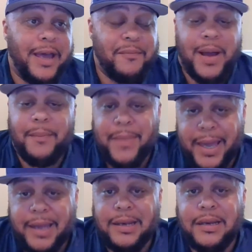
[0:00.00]
going to have my
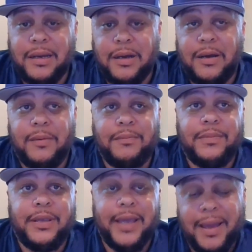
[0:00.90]
Madden
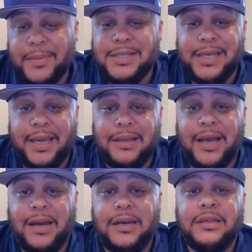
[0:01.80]
gamertag
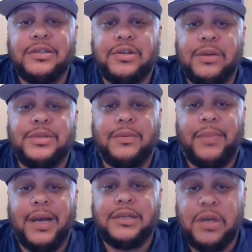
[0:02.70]
down in the description
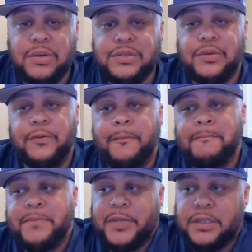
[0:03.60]
box also.
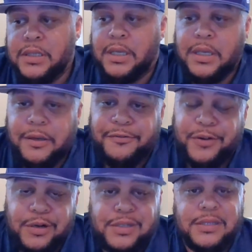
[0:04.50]

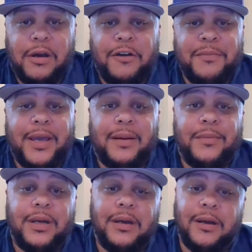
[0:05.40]
First off,
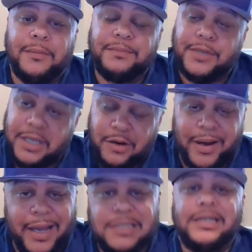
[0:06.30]
man,
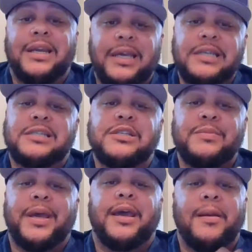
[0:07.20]
congratulations,
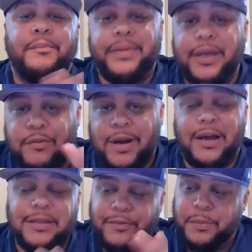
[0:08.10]
man. A big
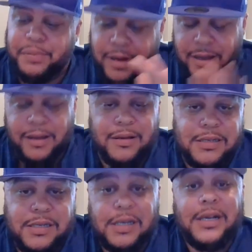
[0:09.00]
round of applause